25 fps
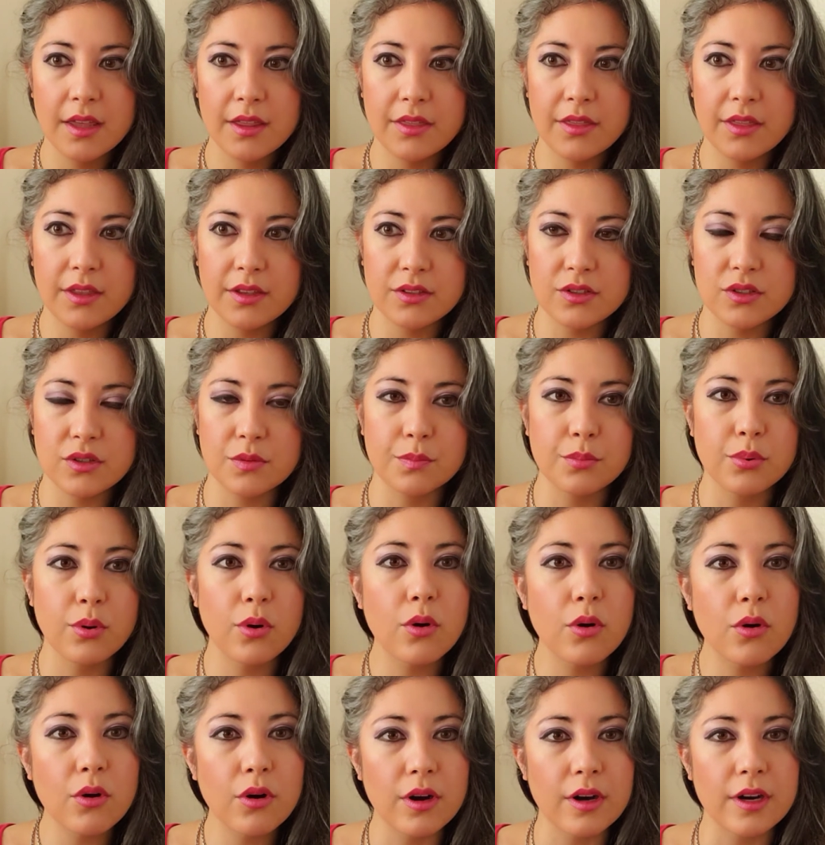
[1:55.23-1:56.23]
the
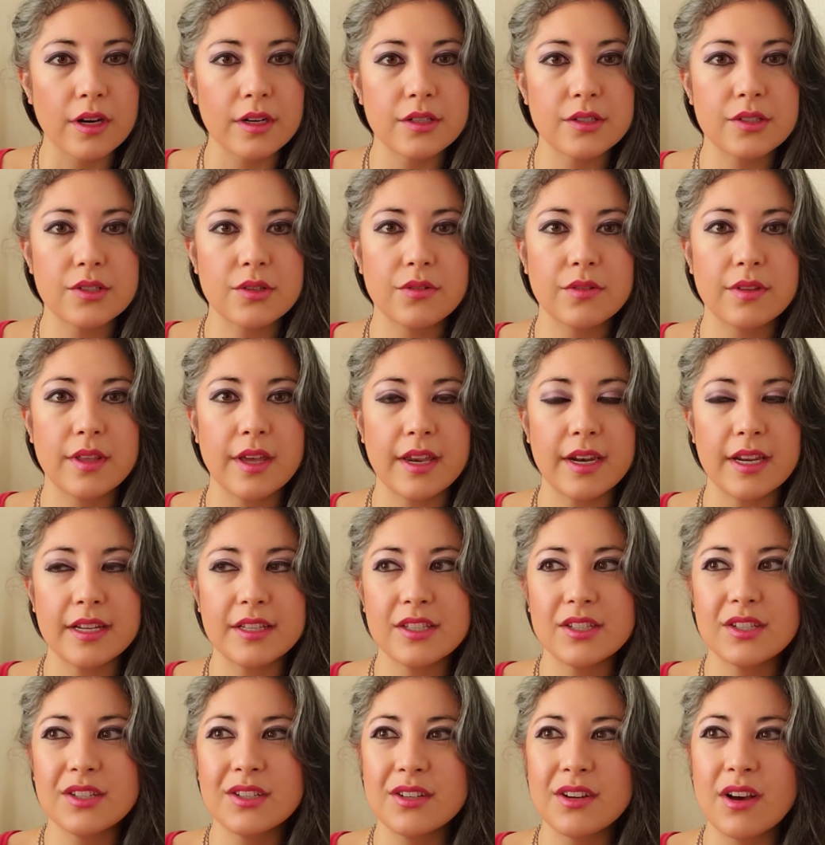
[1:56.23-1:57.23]
support so that
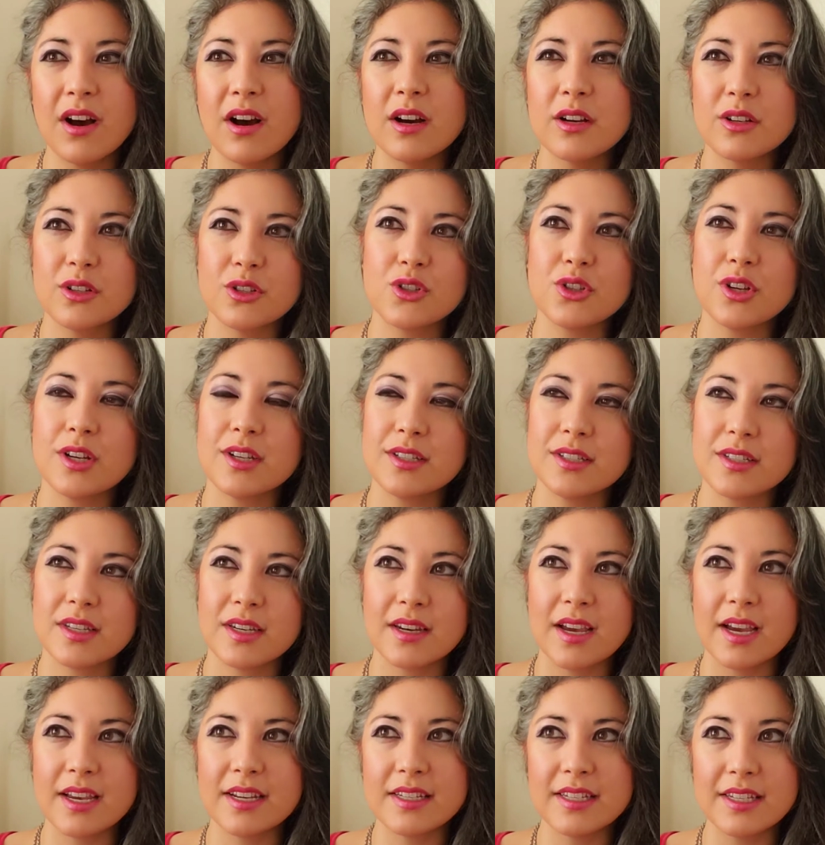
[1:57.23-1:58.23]
it's not just
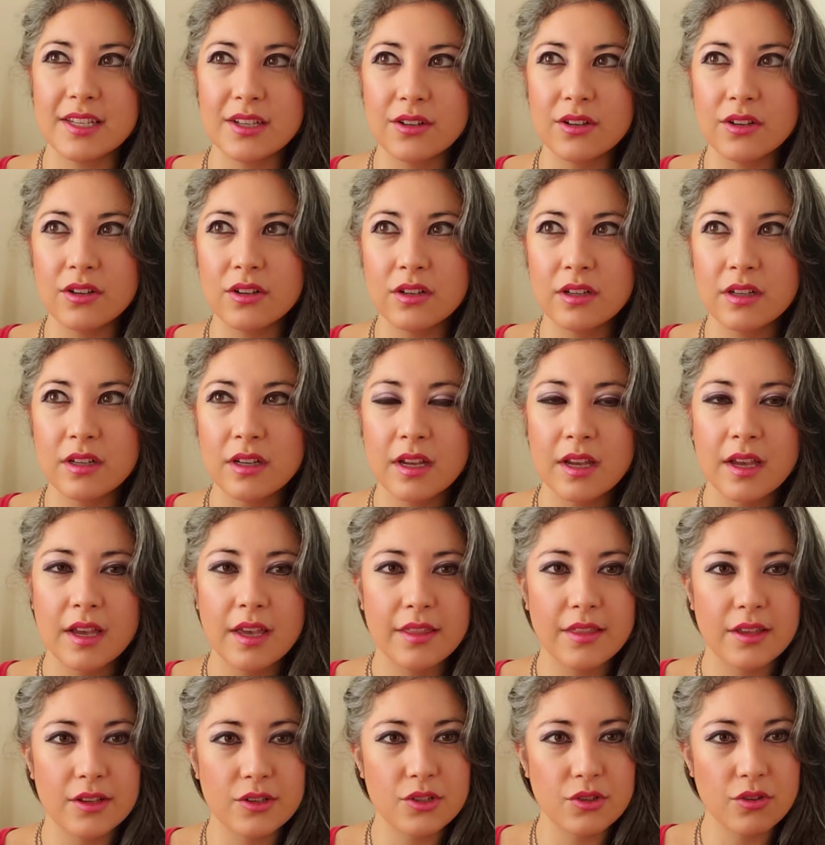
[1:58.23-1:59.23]
an ideal,
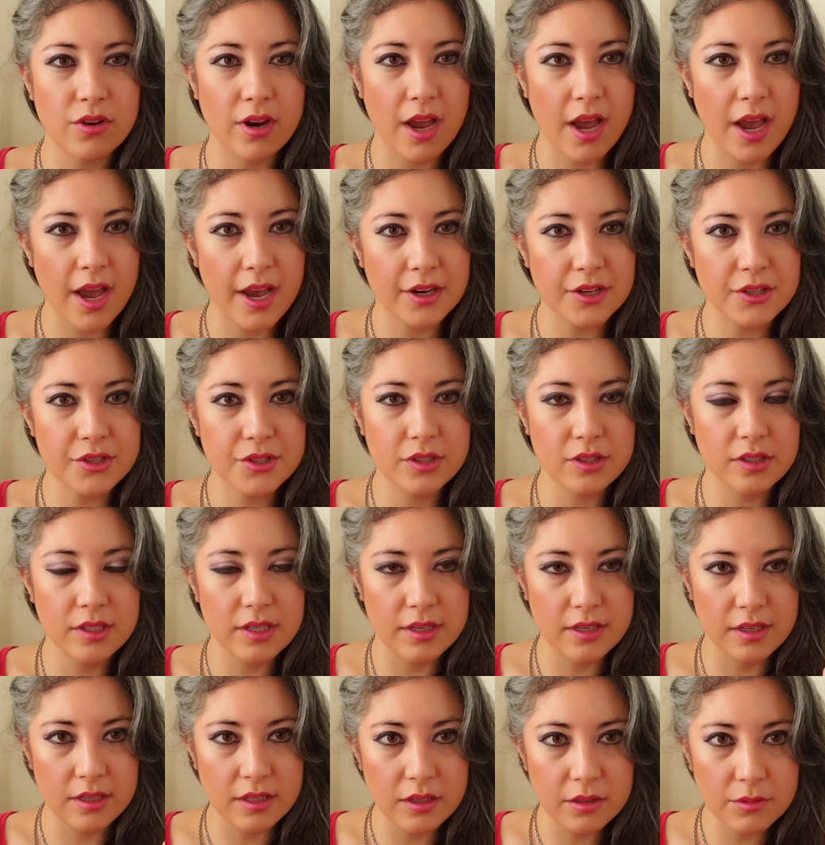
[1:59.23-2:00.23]
that you're
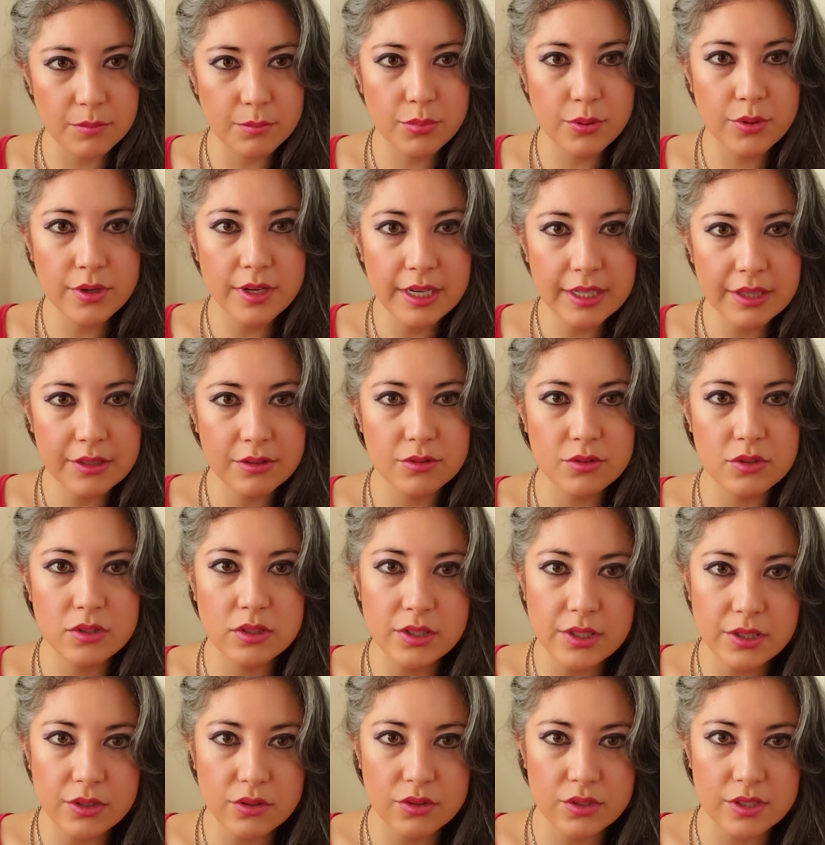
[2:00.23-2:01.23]
actually putting those
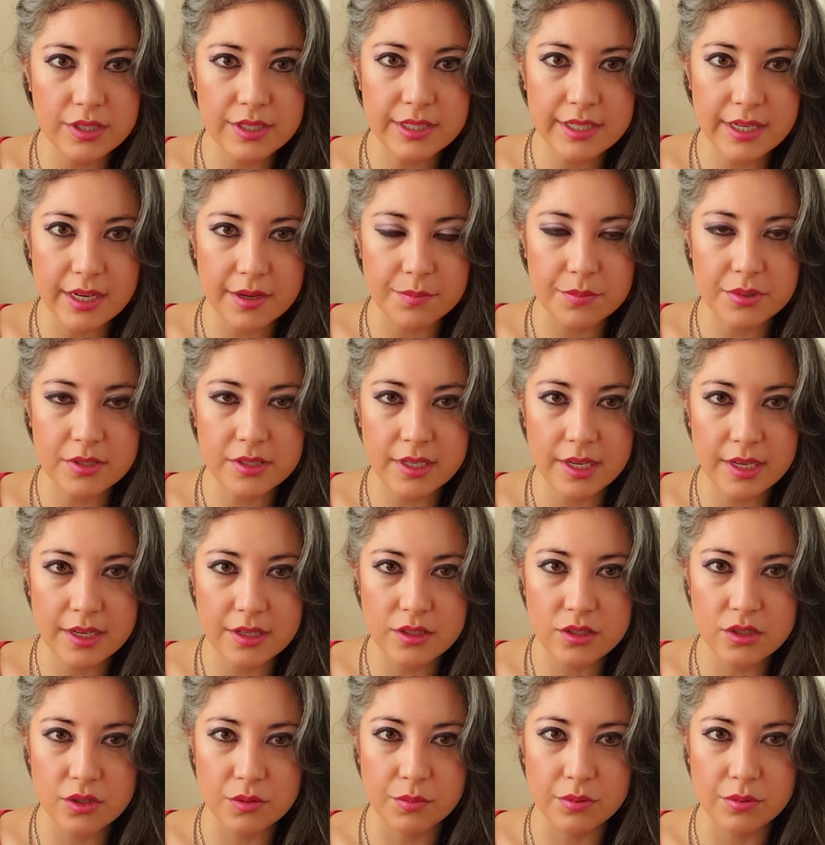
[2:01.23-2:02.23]
little steps into